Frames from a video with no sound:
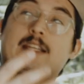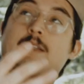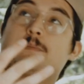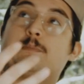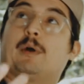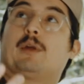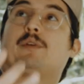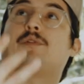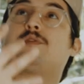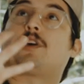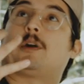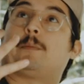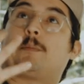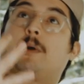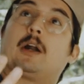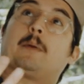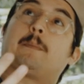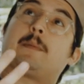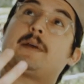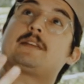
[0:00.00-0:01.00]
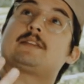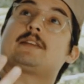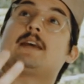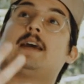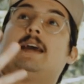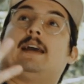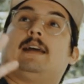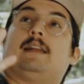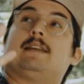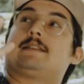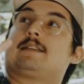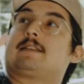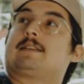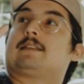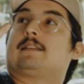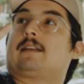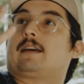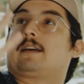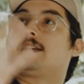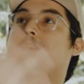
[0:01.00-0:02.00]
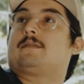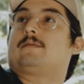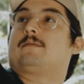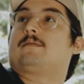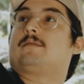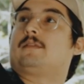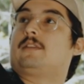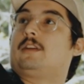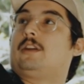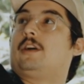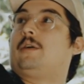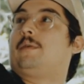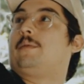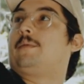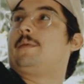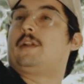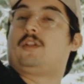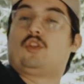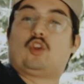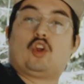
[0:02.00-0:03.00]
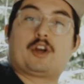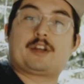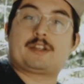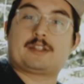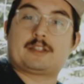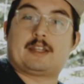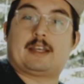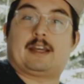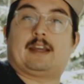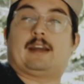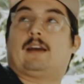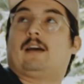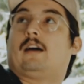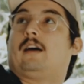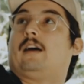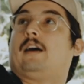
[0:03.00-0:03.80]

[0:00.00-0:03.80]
is built for a purpose. This isn't like a looks thing.